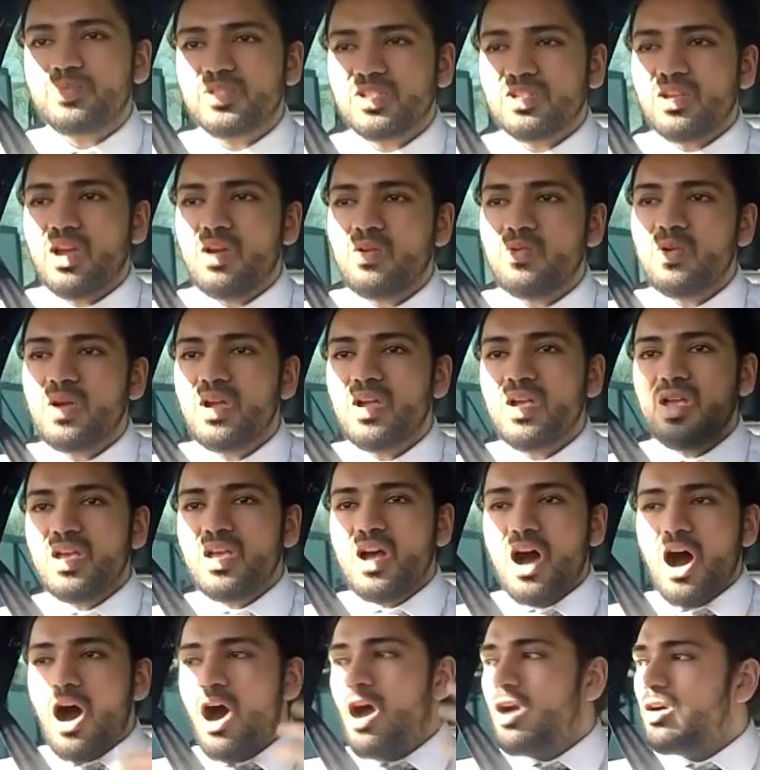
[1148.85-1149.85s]
So
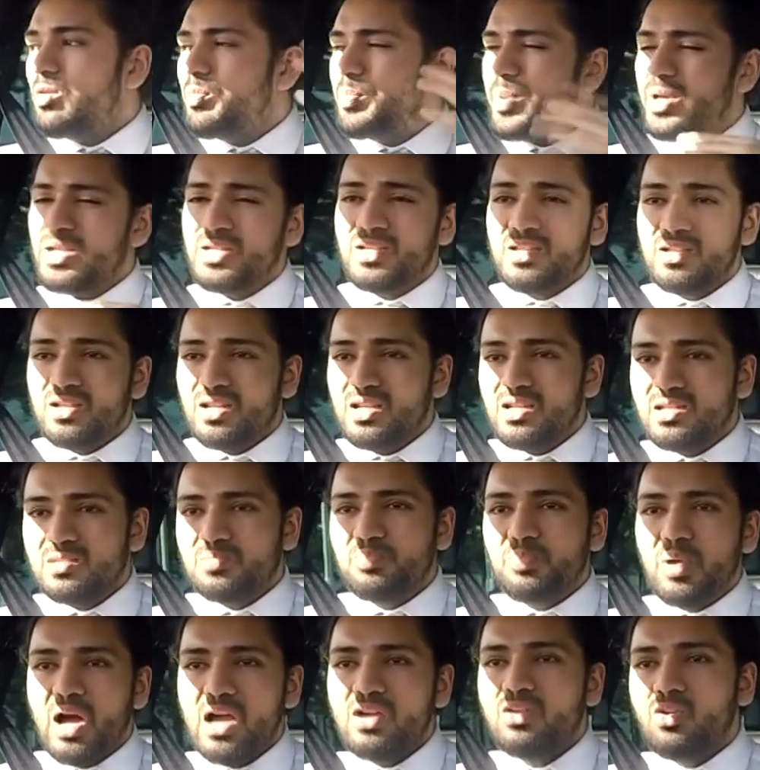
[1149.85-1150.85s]
our opinion is,
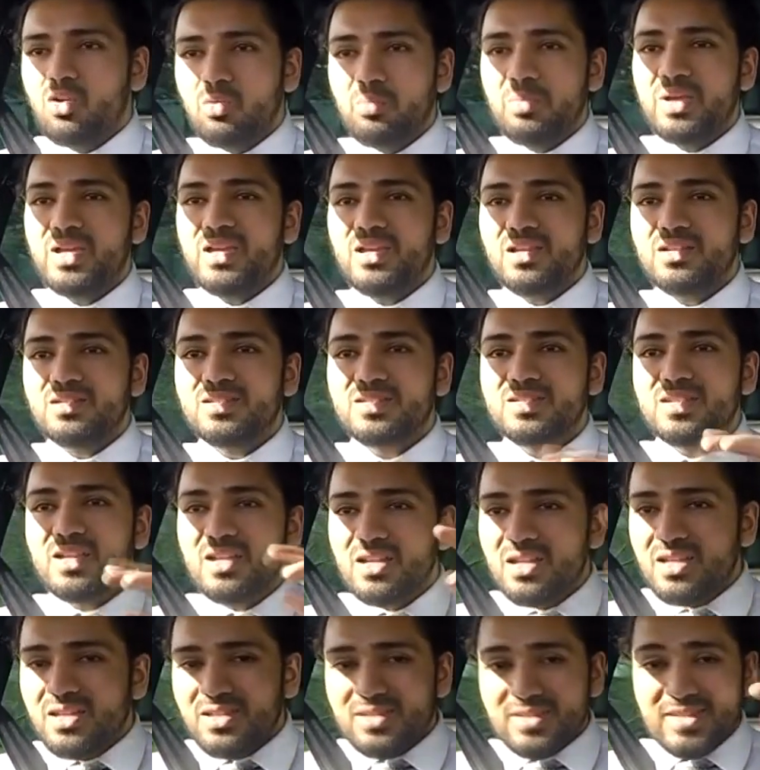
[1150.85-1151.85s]
by all means,
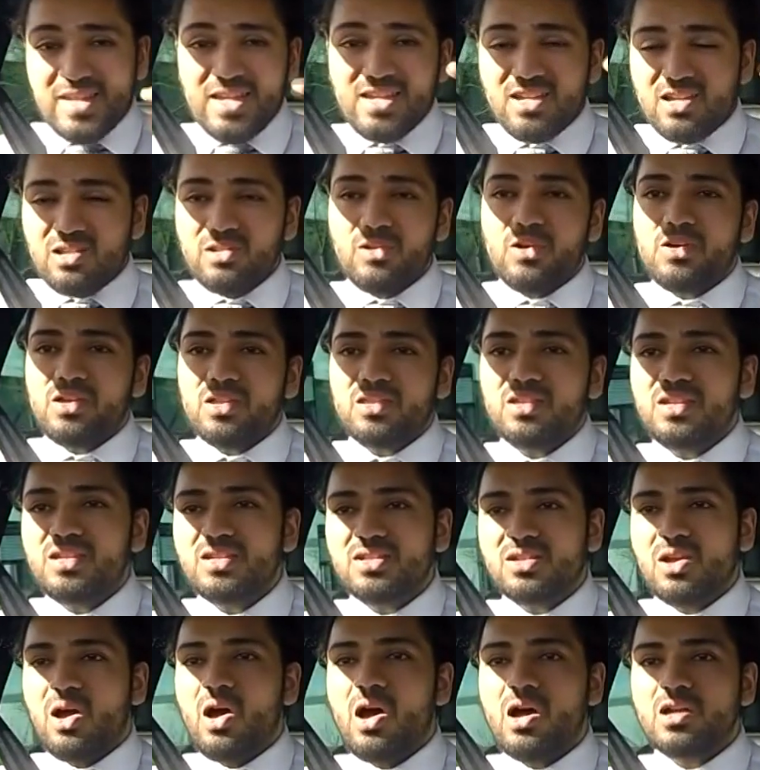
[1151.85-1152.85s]
take a look at these
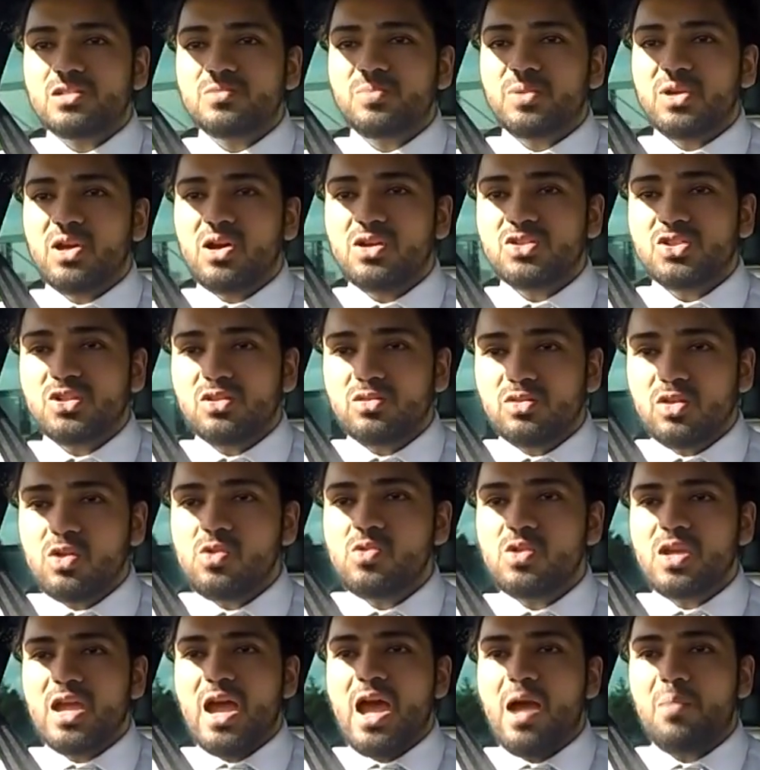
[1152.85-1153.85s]
cars, because you do
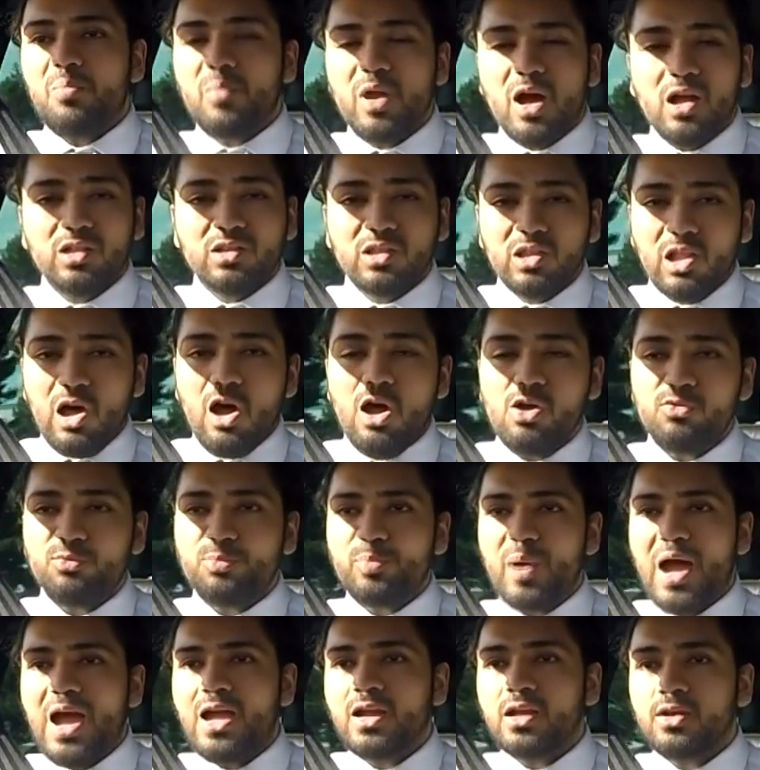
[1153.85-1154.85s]
get a lot of
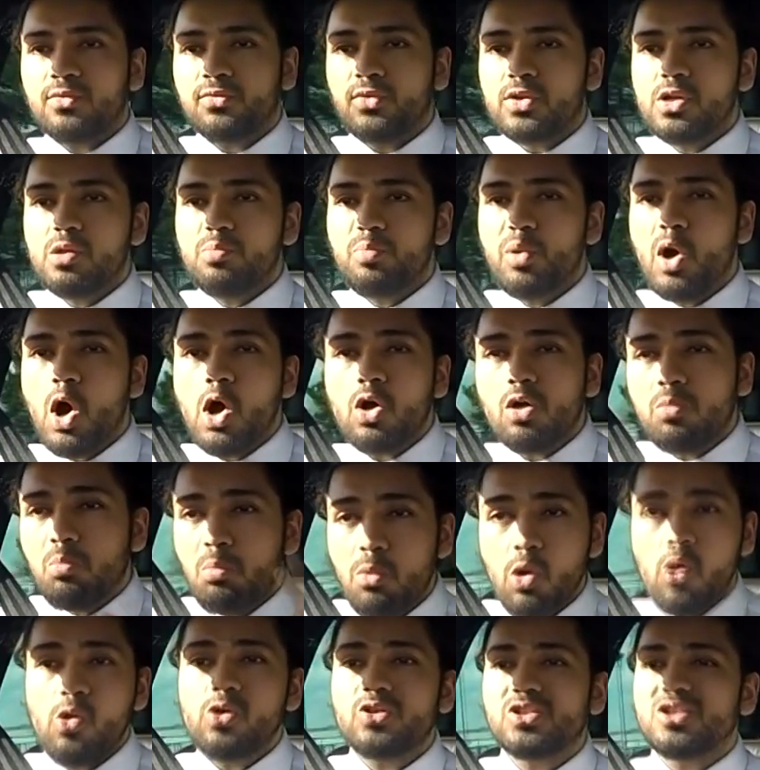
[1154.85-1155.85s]
bang for your buck,
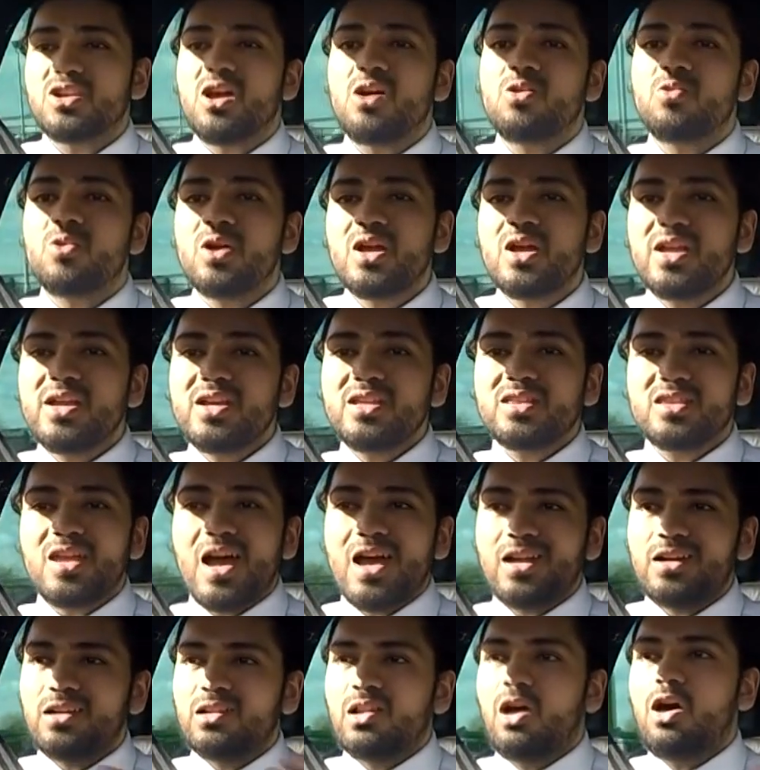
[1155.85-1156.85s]
more so
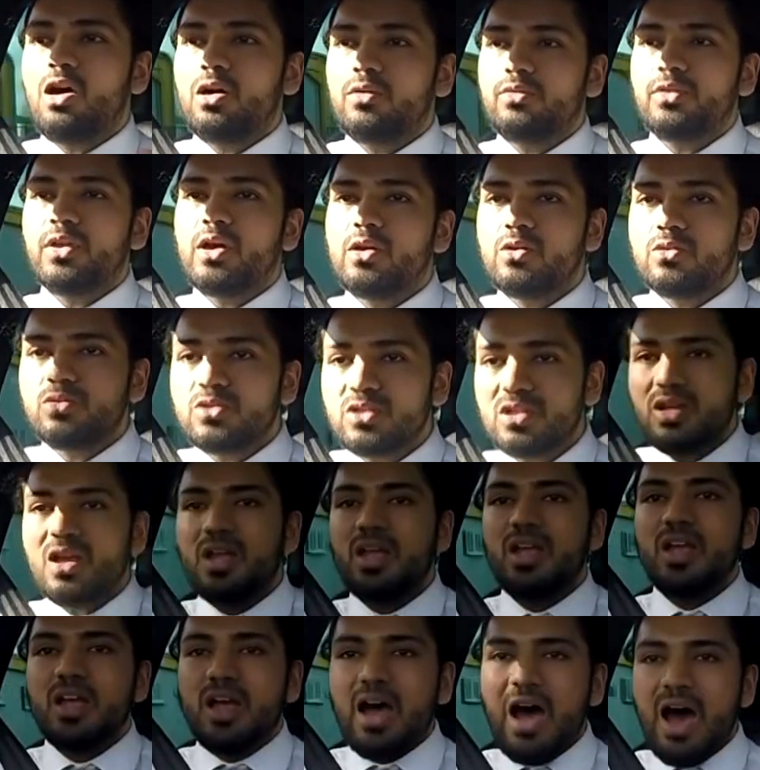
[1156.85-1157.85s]
than a lot of those
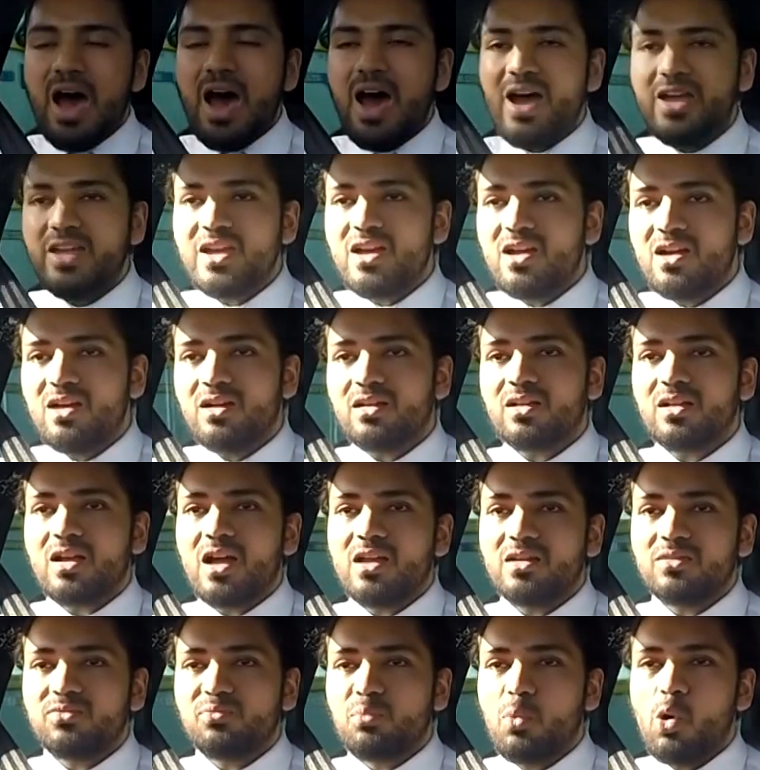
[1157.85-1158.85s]
higher,
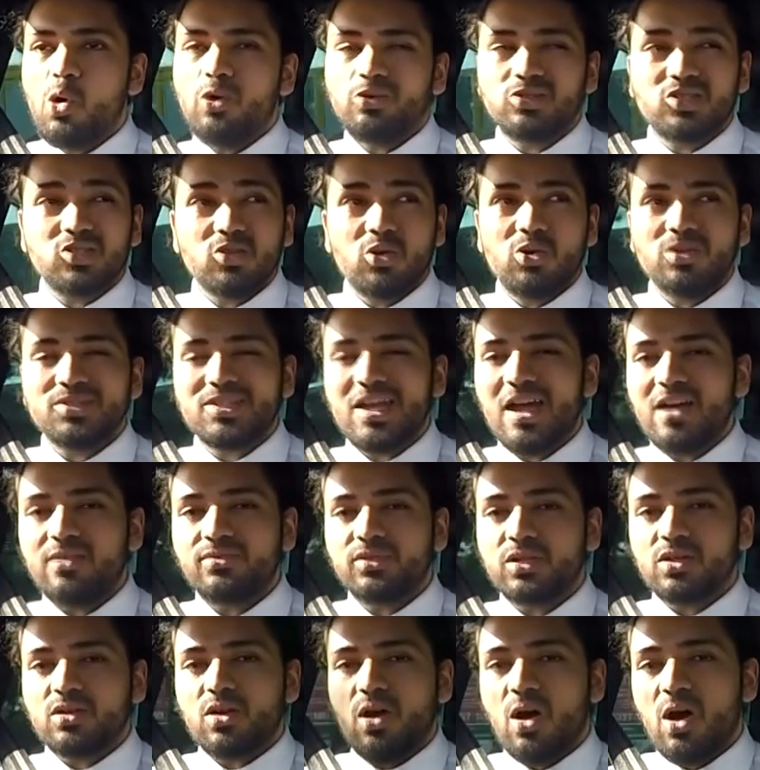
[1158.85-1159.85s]
kind of more sought
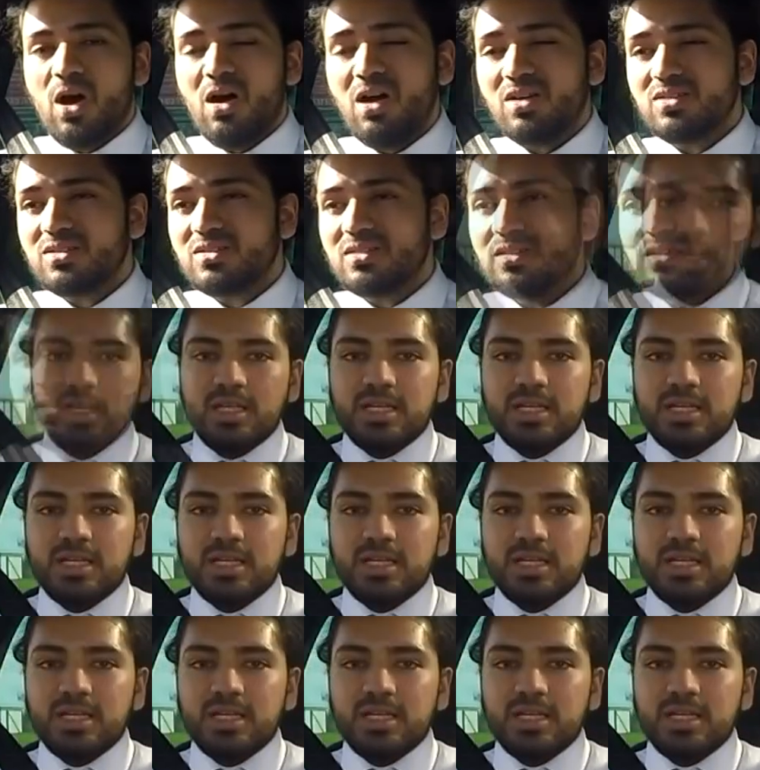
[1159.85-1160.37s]
after cars.